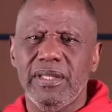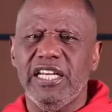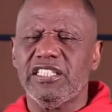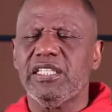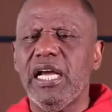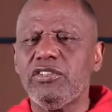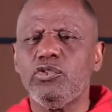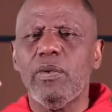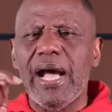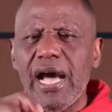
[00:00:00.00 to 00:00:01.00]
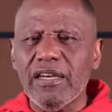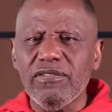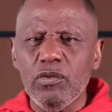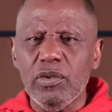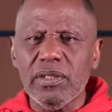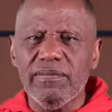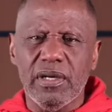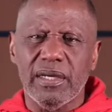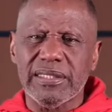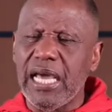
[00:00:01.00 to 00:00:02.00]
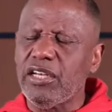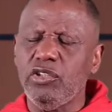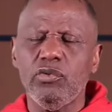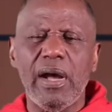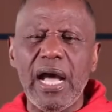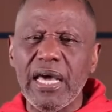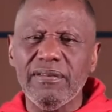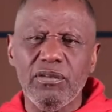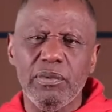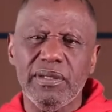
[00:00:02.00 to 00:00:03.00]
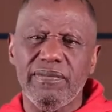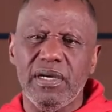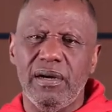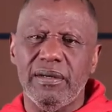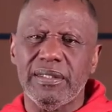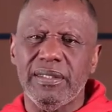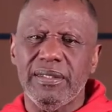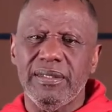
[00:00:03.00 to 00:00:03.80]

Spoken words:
that has got you out of the will of God, gotten you out of the will of God,